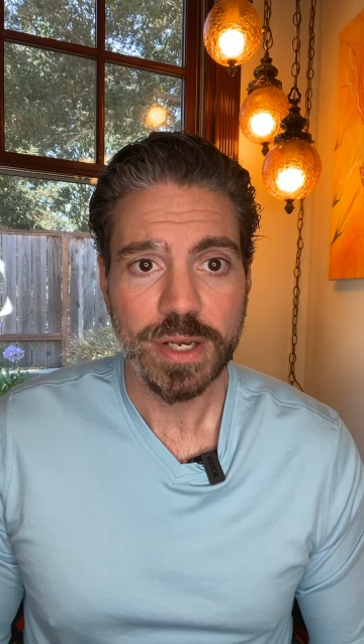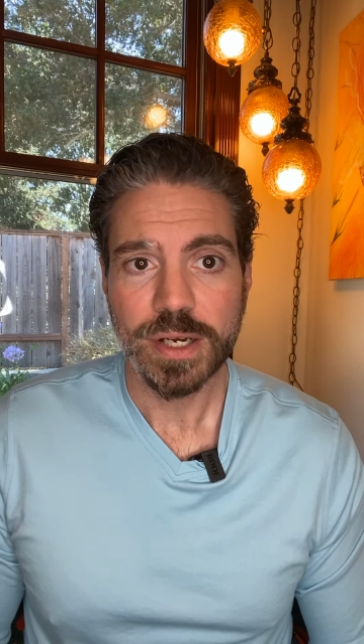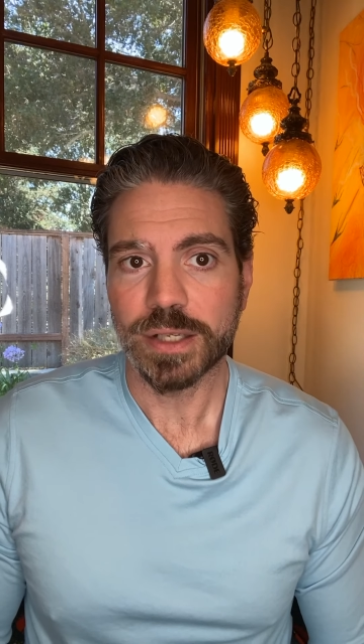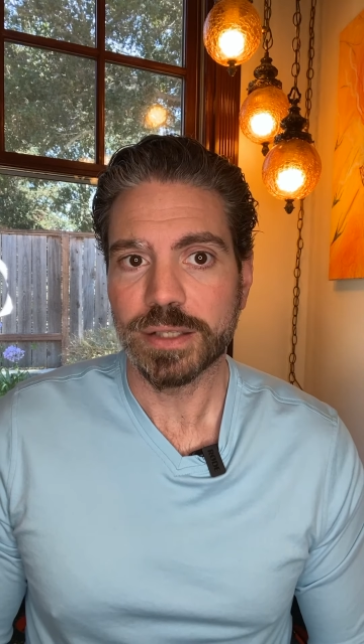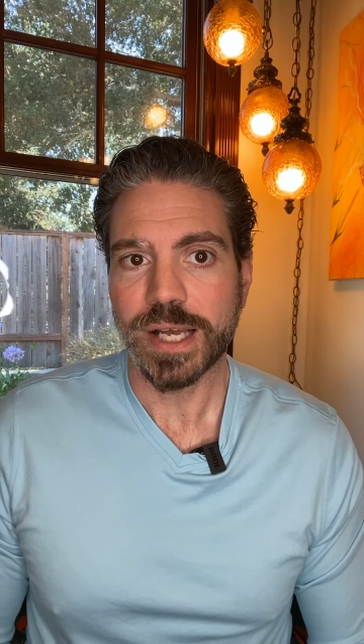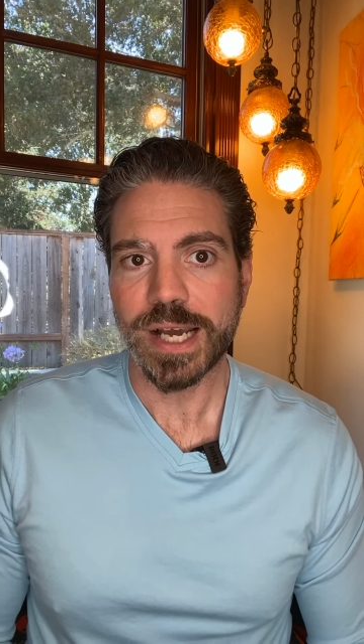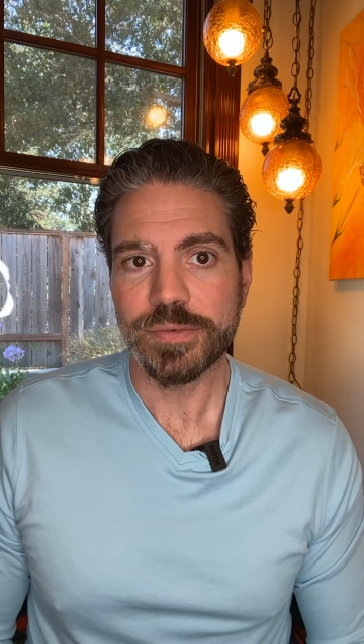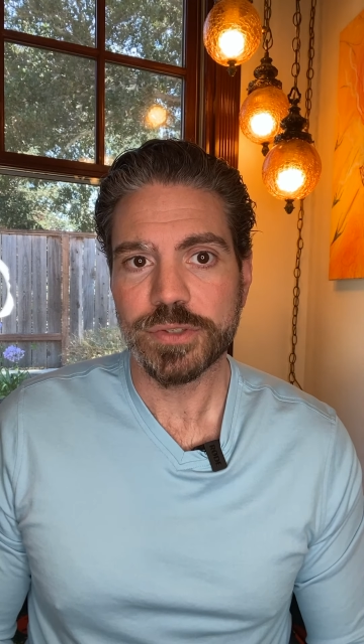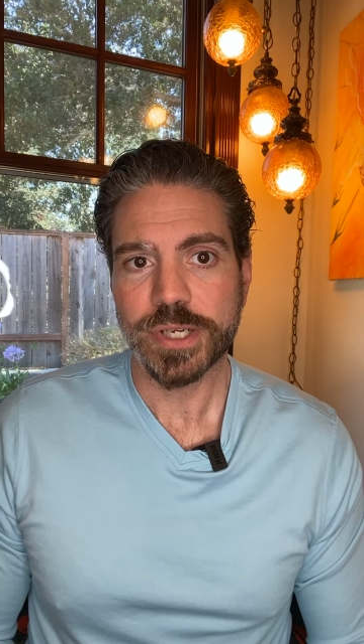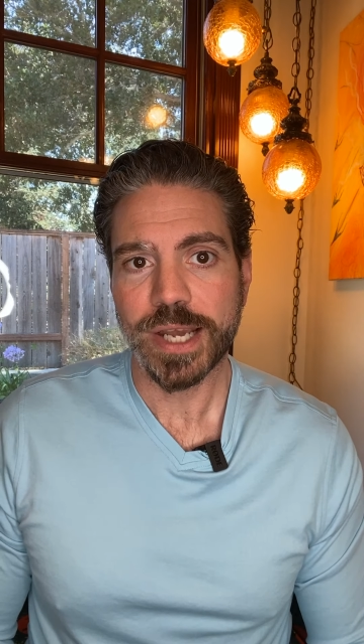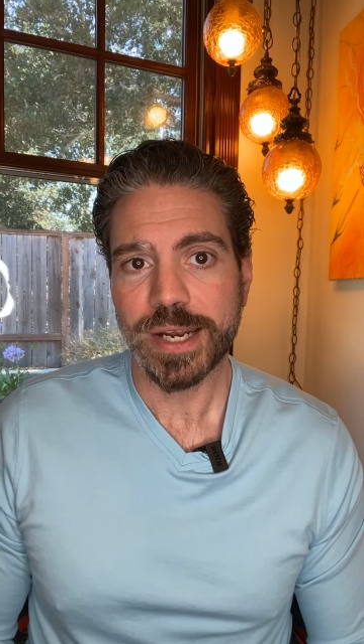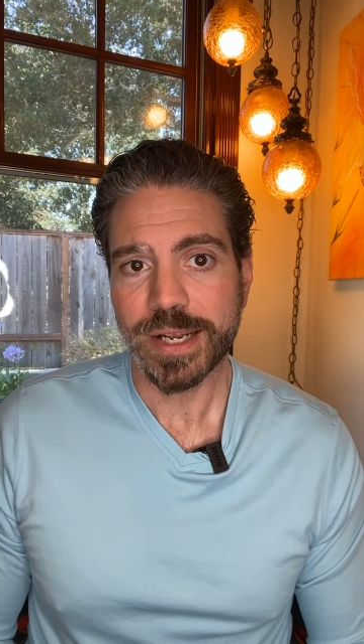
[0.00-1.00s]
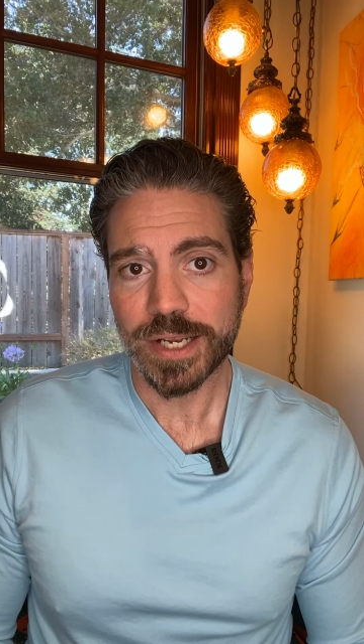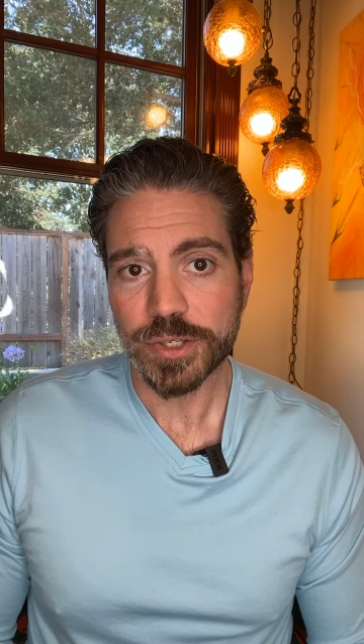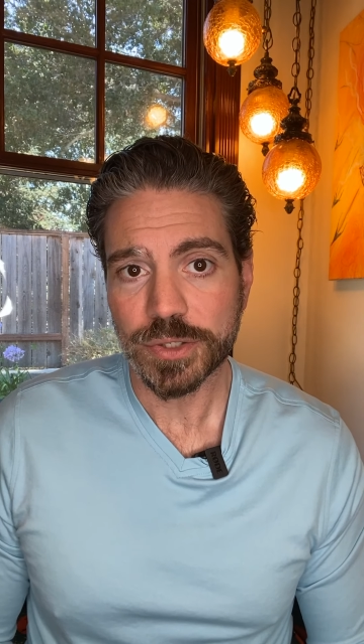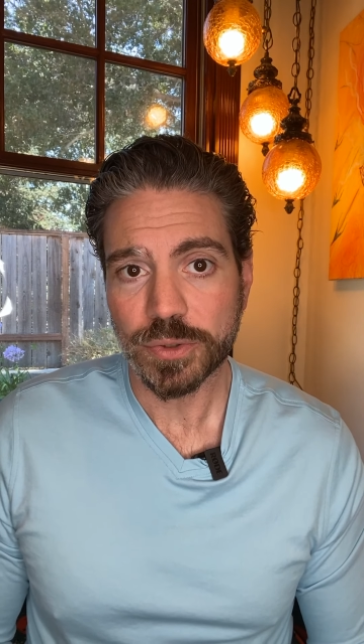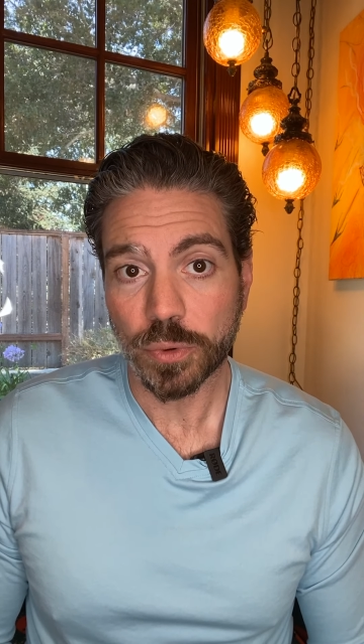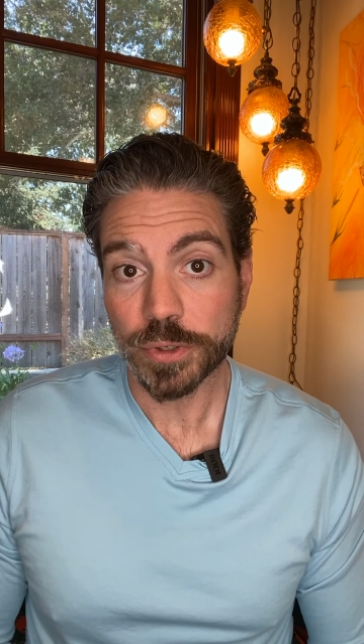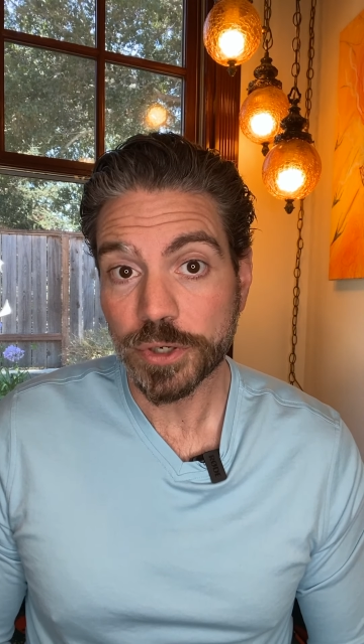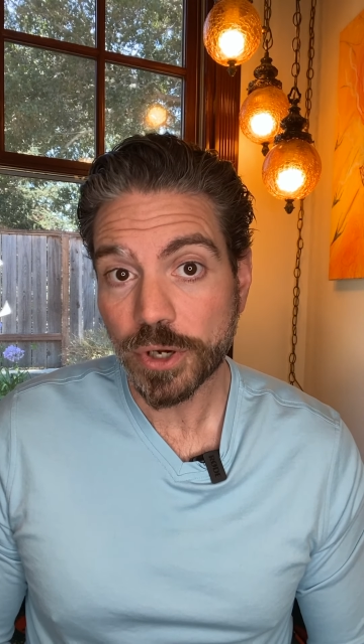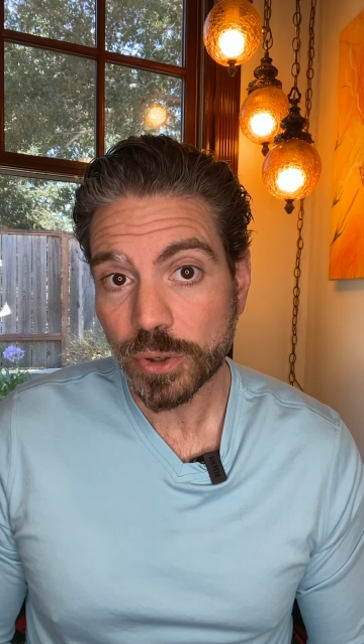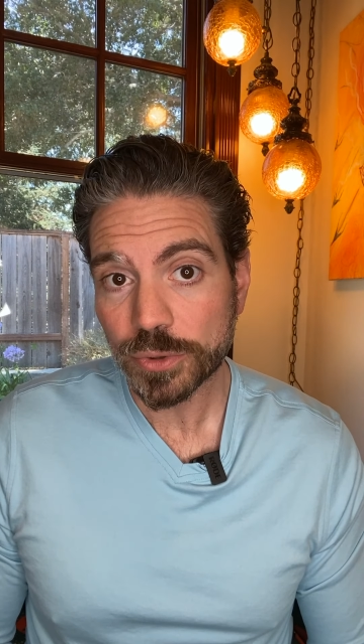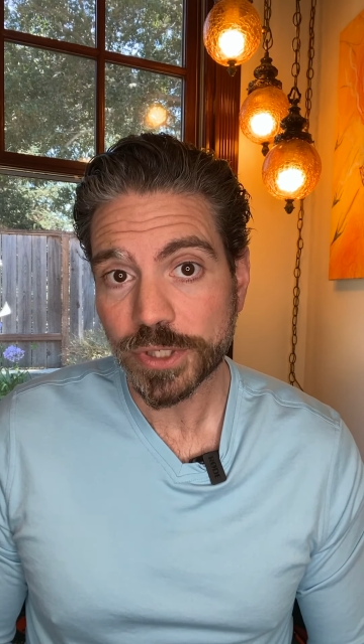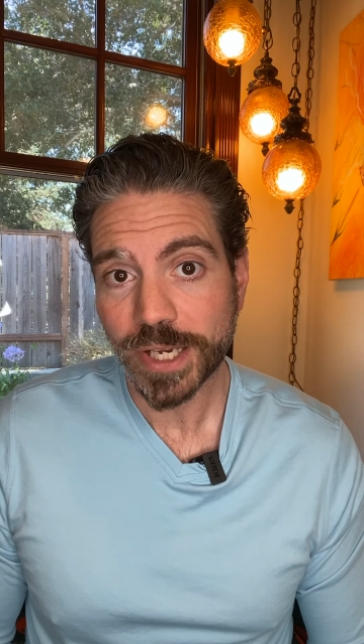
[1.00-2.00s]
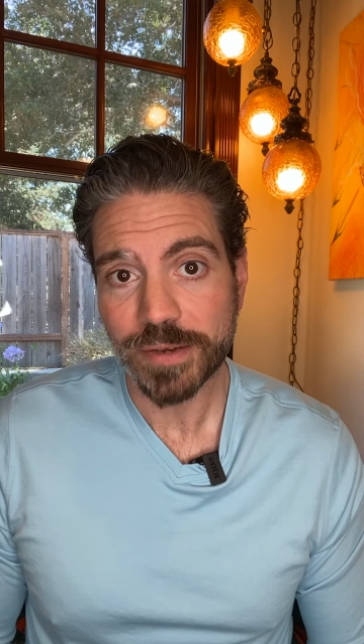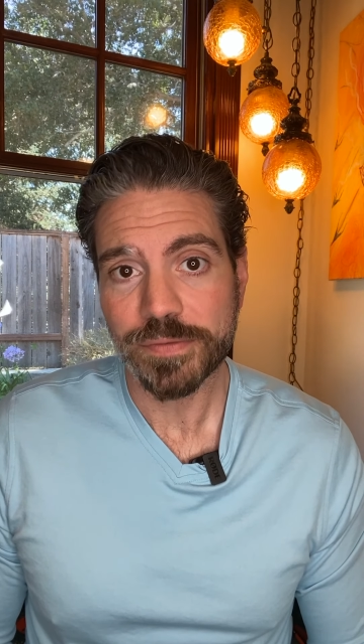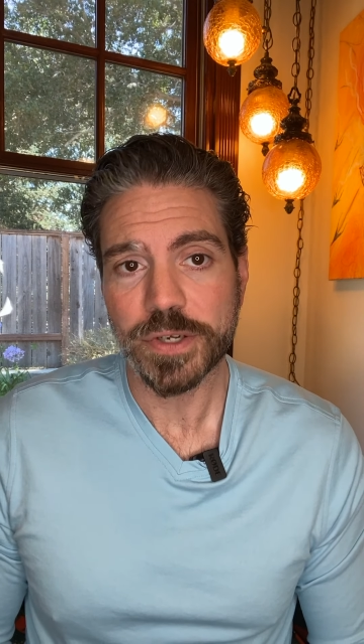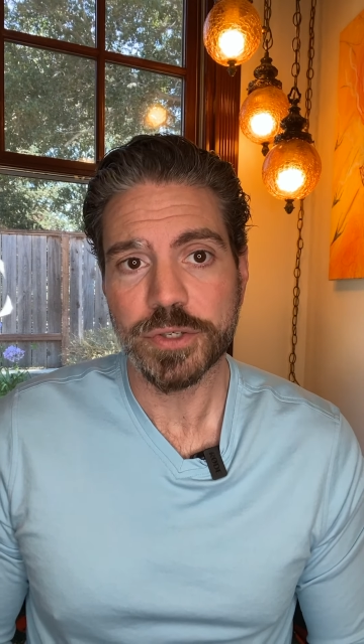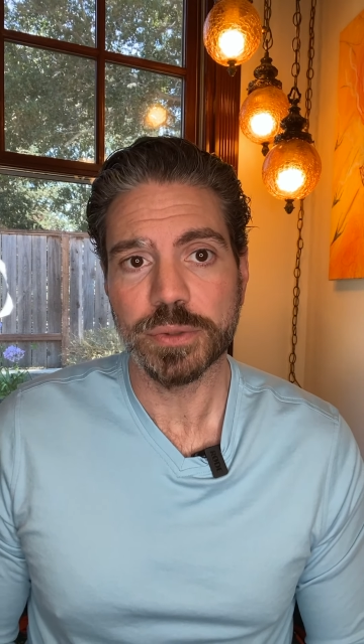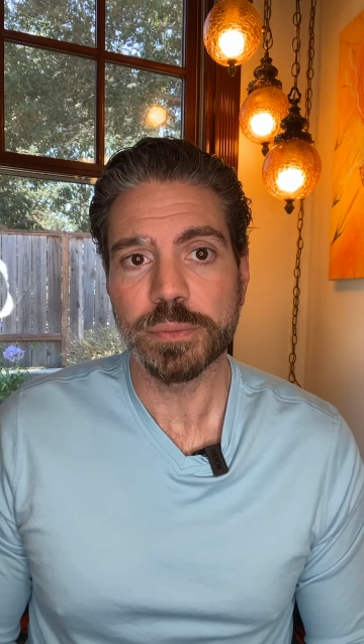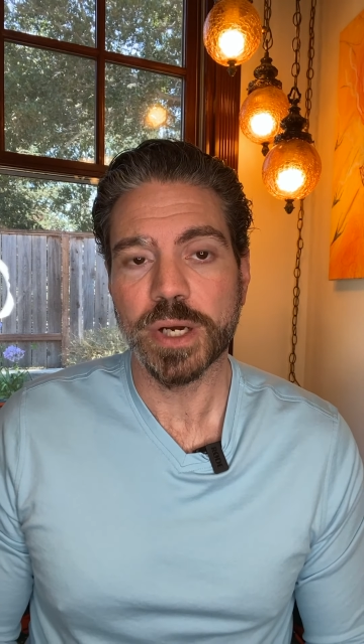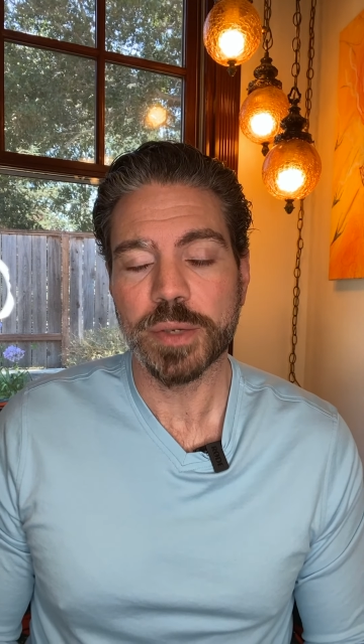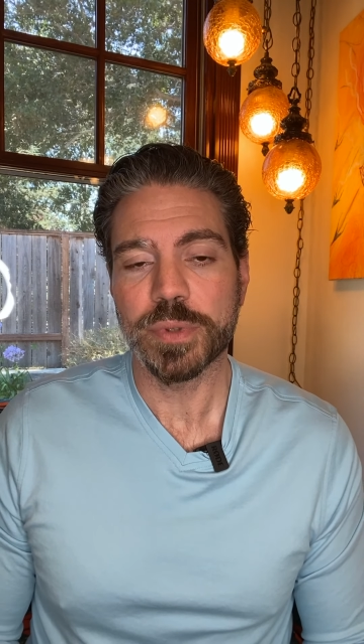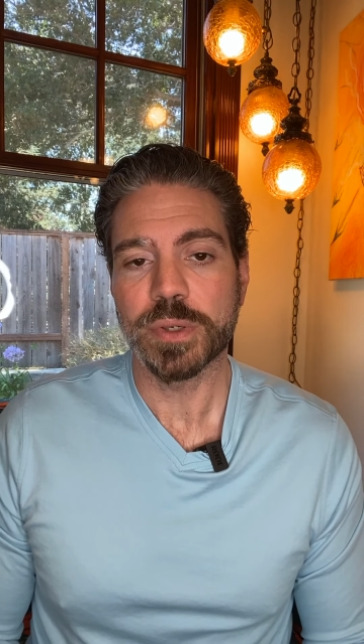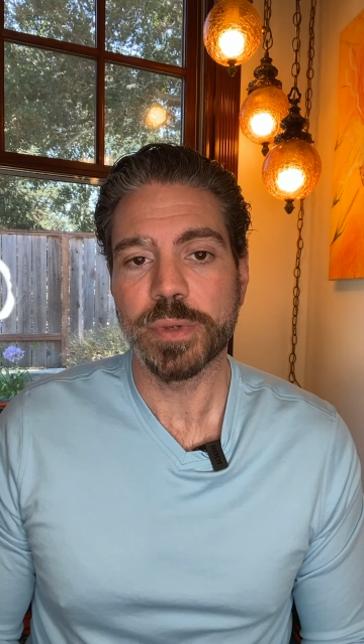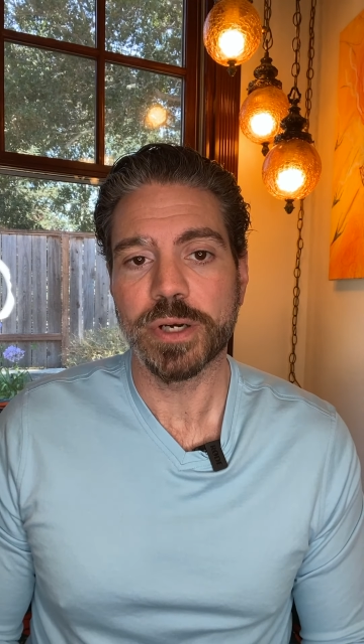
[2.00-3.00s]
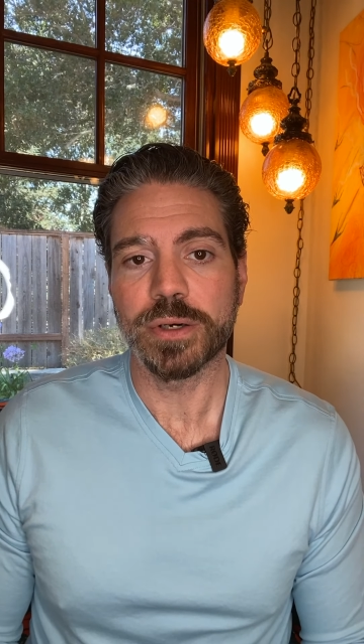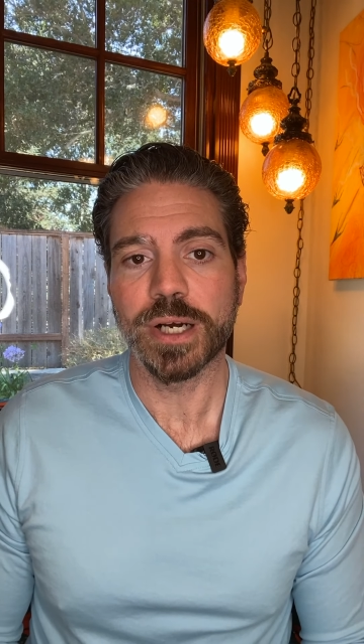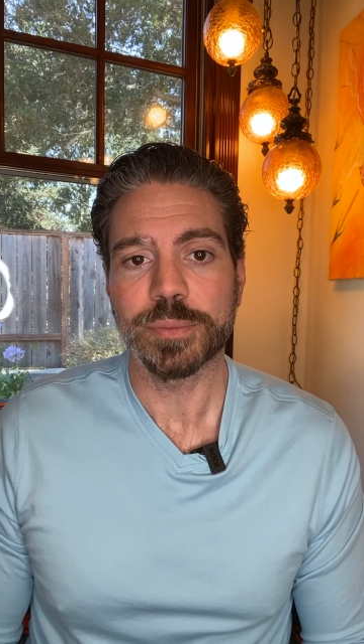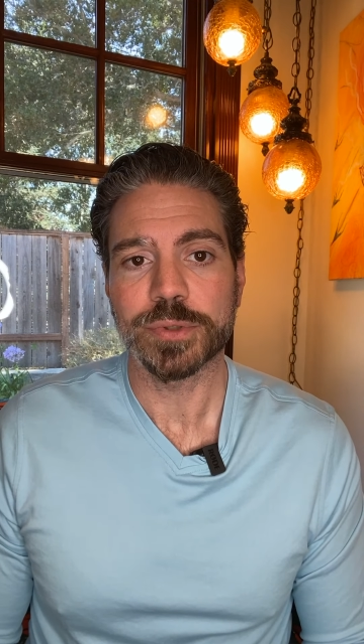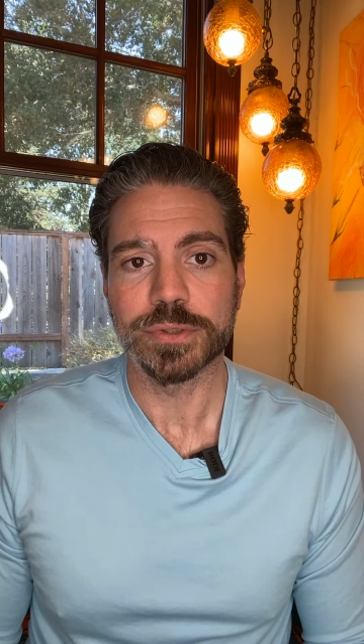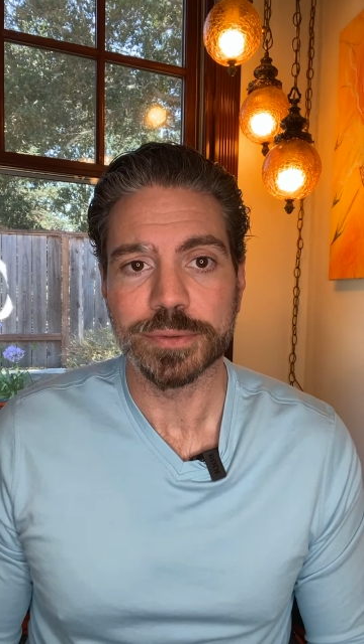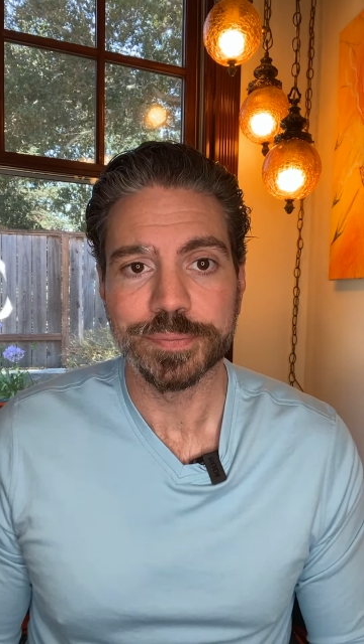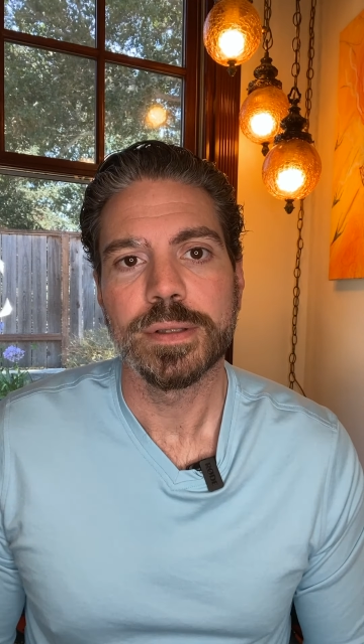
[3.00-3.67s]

a live chat agent or no chat feature might be a better option.